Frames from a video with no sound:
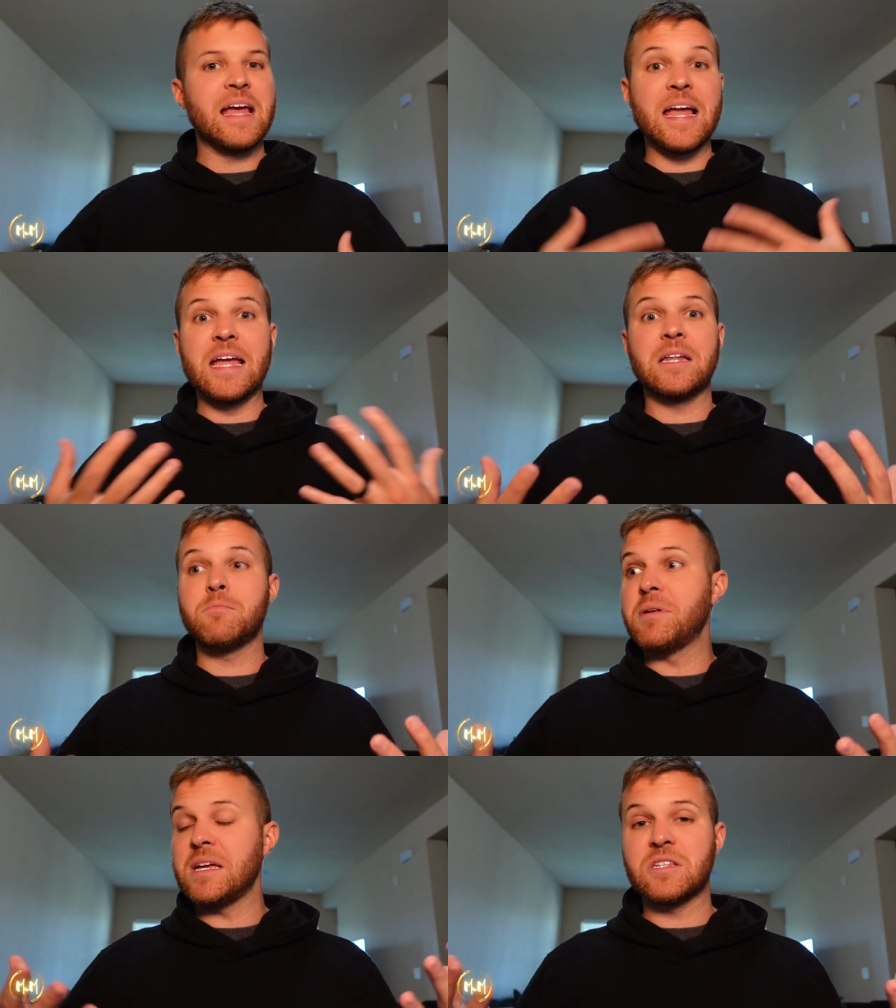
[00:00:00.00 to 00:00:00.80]
in
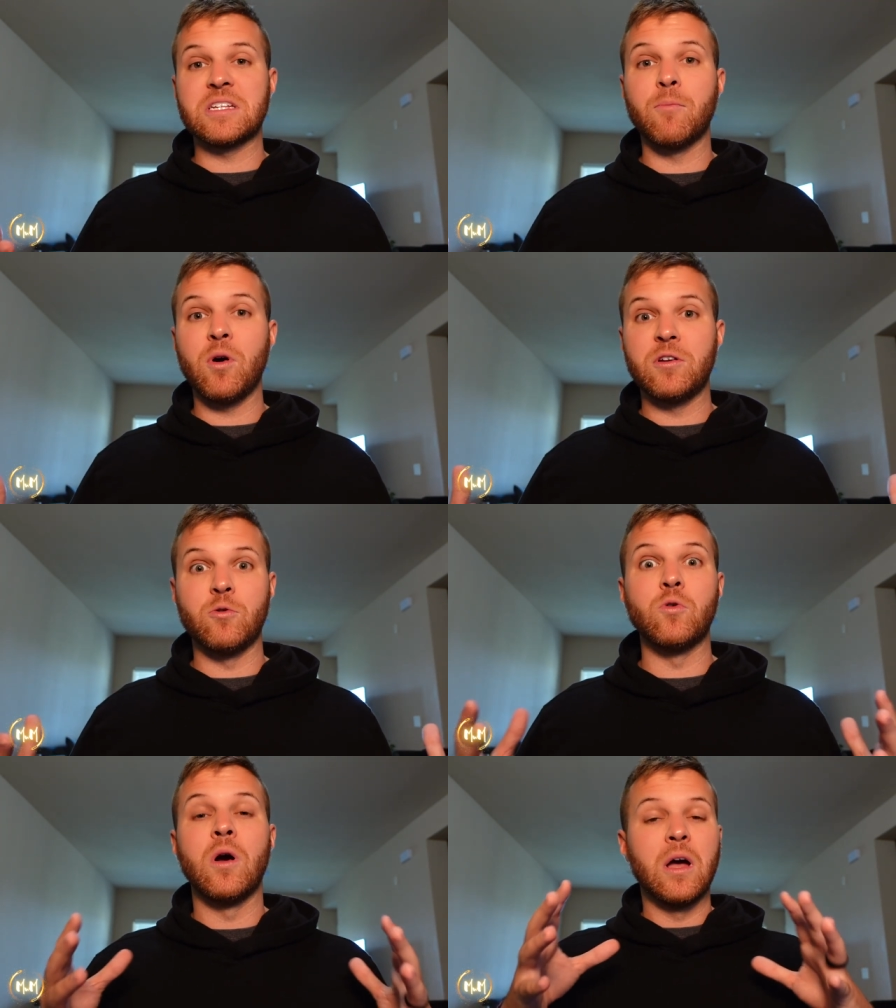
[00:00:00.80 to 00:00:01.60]
being someone
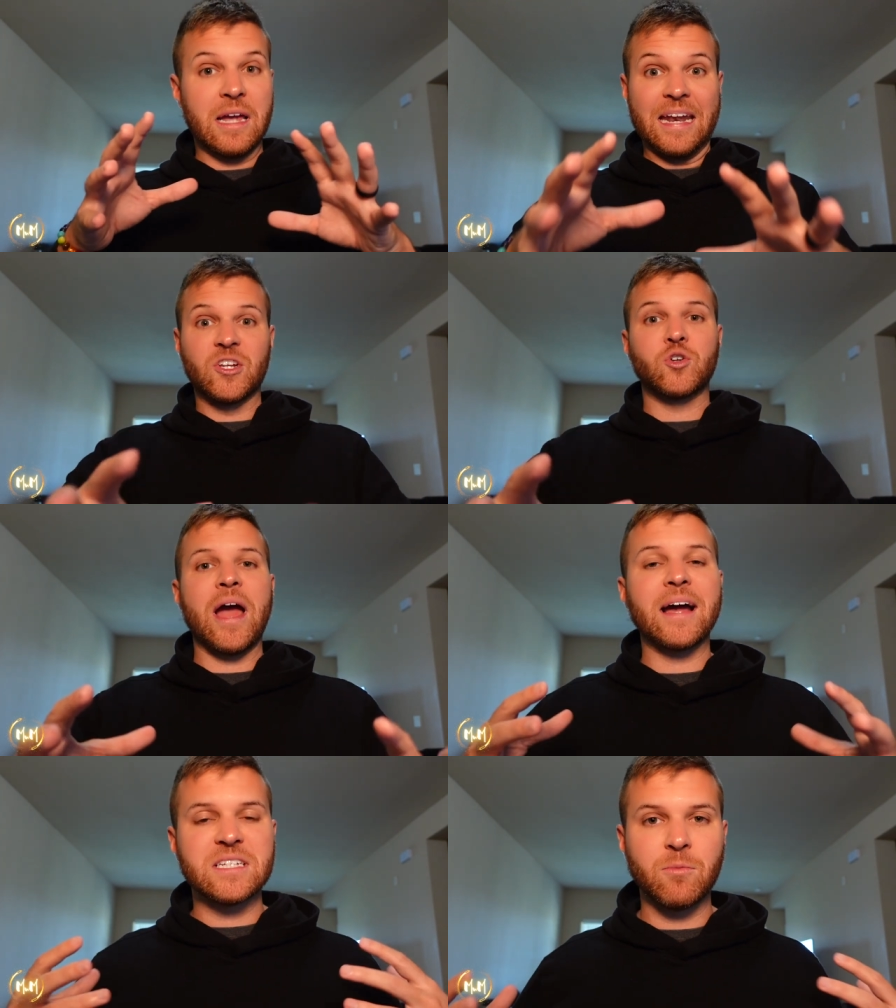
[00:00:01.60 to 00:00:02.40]
who can
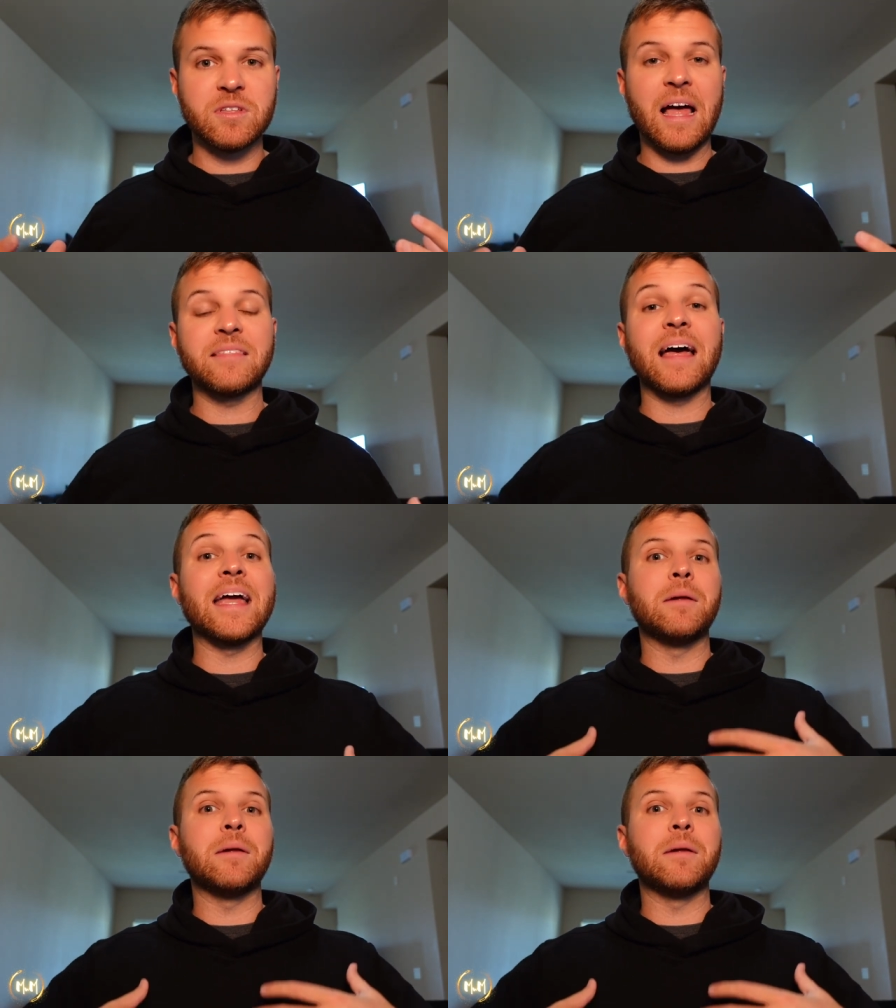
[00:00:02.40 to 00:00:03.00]
attract someone like that,